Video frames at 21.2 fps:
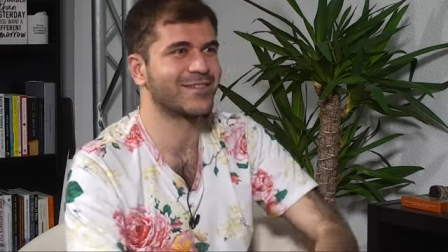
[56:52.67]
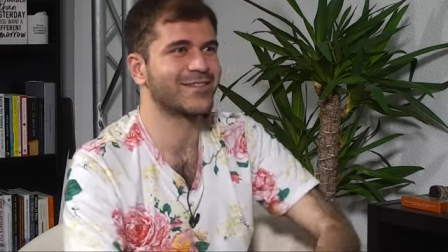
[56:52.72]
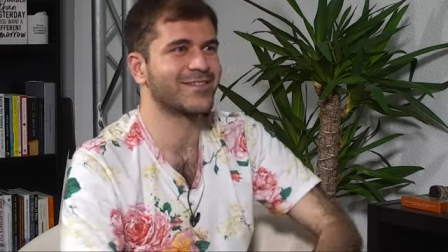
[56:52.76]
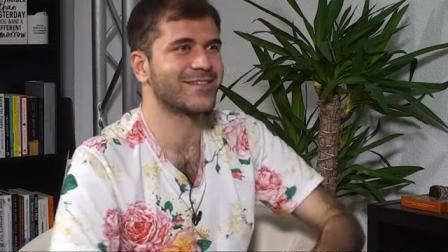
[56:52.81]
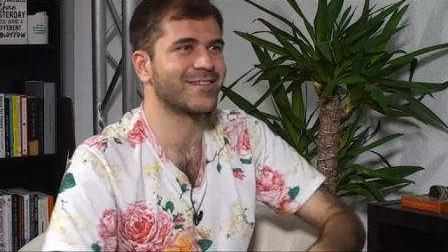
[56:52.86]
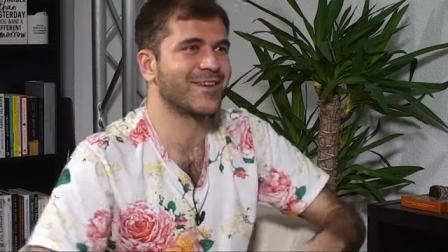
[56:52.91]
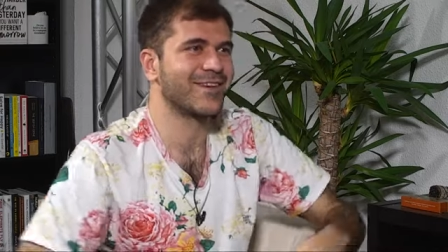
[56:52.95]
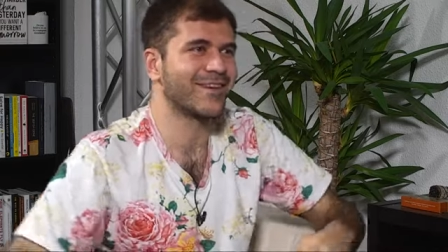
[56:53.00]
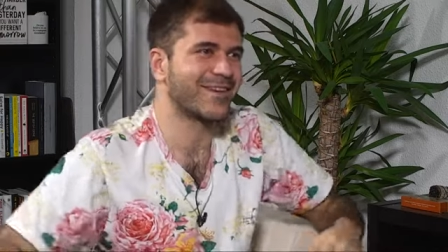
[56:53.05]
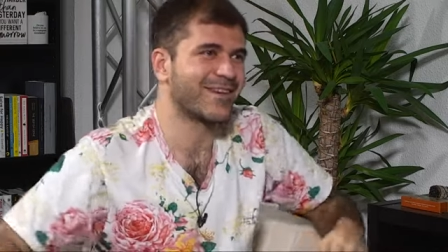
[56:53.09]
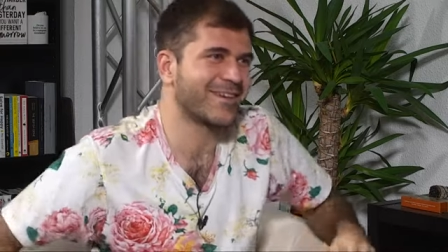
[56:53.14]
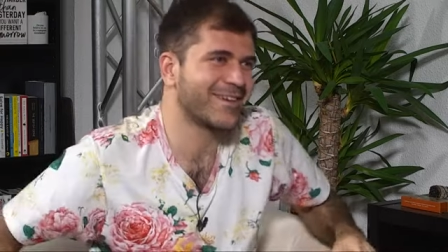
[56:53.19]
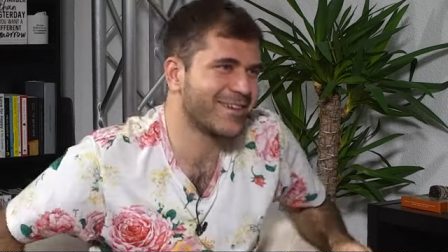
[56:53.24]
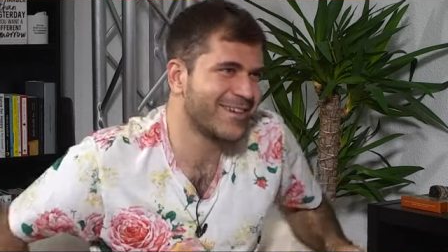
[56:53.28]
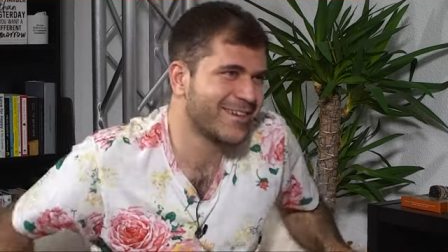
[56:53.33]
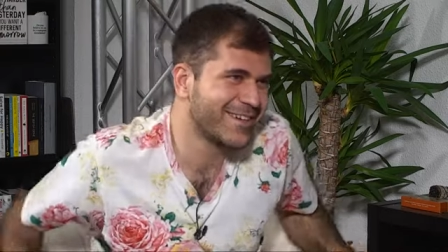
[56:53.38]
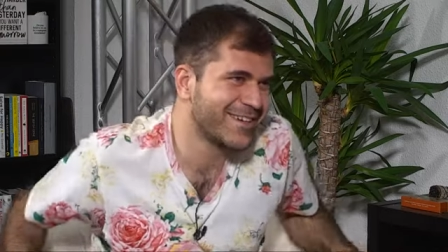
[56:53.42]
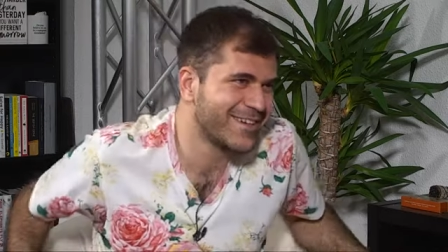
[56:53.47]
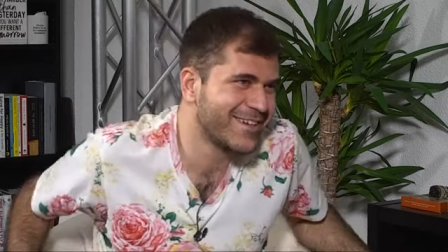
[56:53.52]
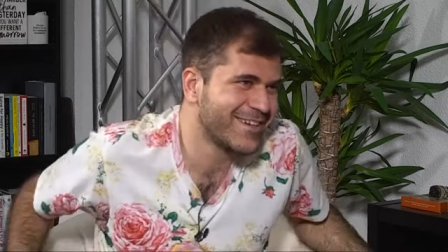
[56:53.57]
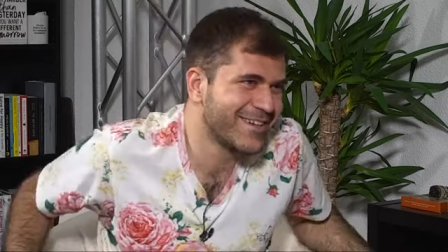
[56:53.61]
is like
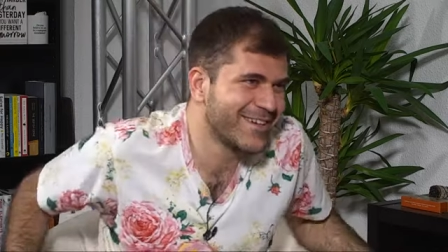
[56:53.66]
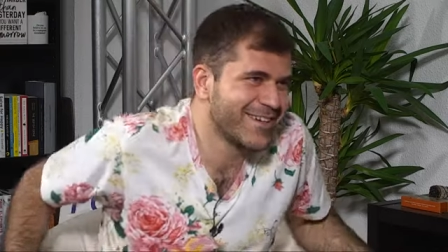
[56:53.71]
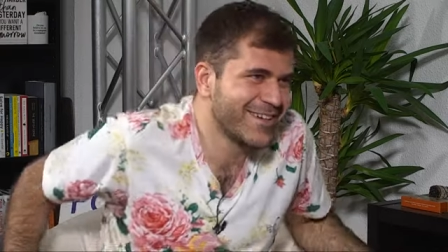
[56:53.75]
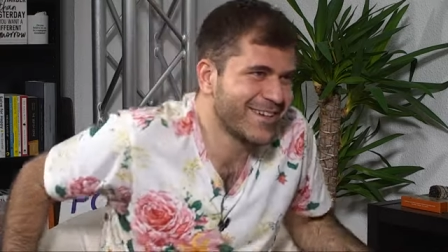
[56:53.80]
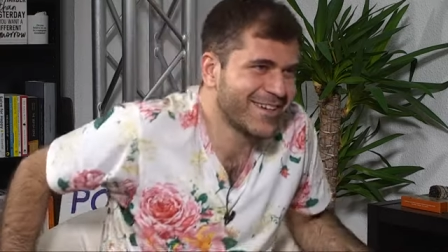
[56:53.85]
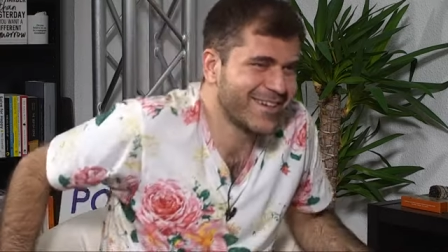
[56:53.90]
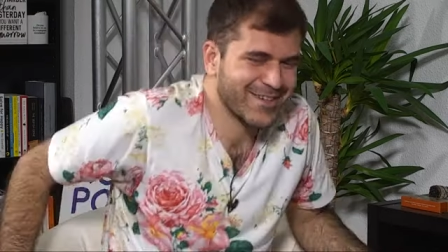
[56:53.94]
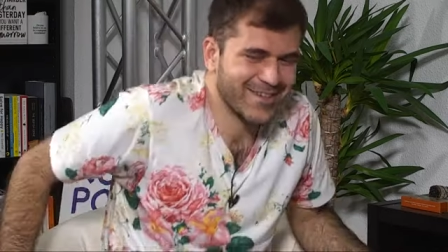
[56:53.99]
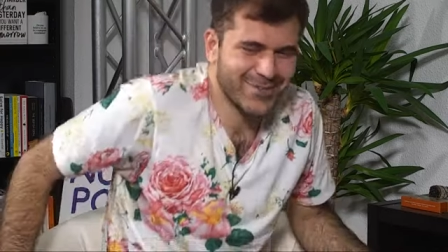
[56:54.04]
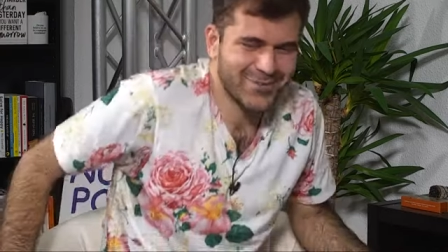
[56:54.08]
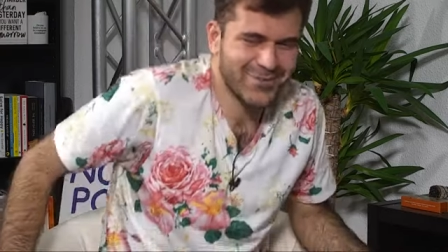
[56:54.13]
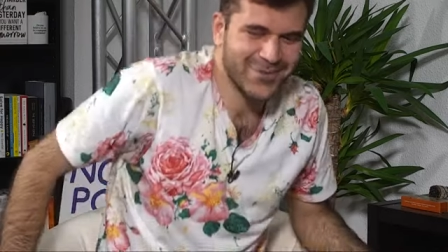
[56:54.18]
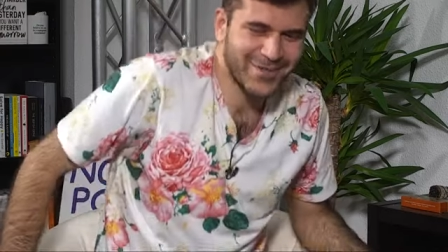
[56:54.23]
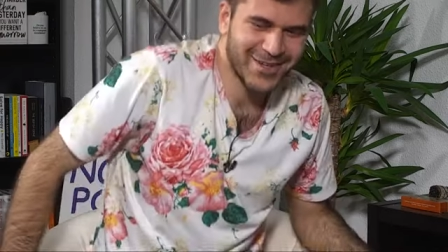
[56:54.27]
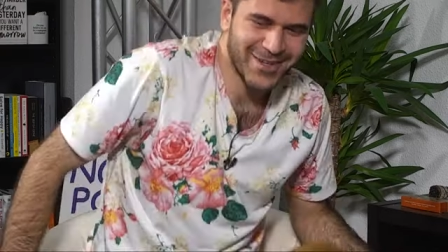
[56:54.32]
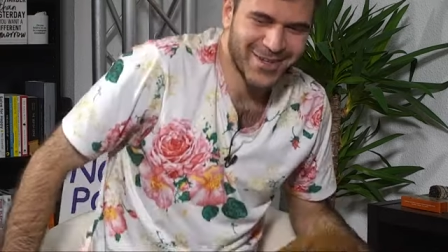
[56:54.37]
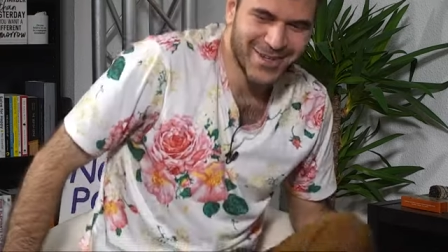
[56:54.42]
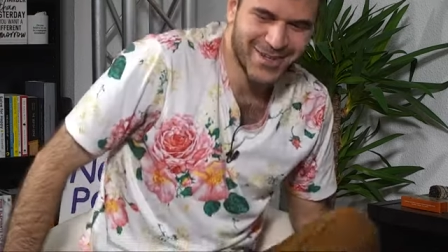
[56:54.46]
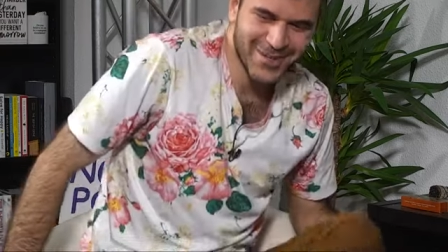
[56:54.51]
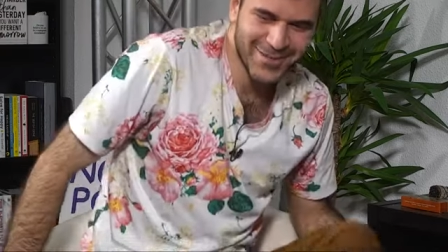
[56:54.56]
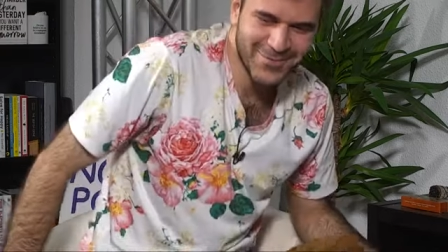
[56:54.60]
it's insane
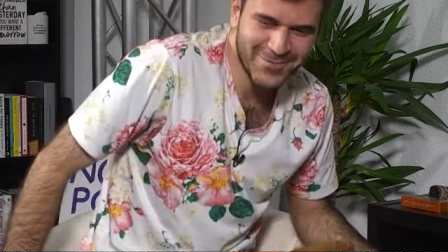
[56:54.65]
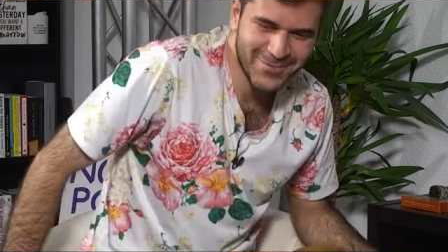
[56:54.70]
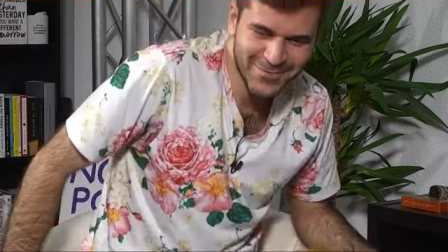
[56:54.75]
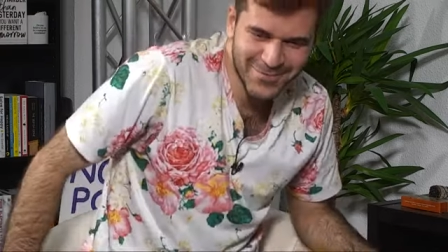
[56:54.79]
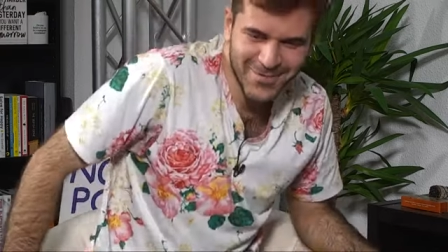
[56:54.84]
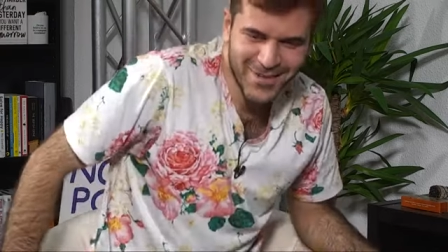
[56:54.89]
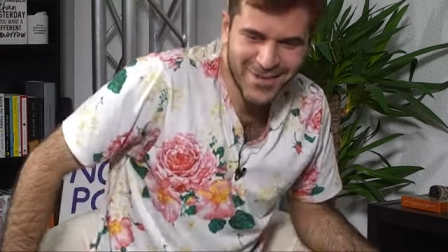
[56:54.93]
yeah so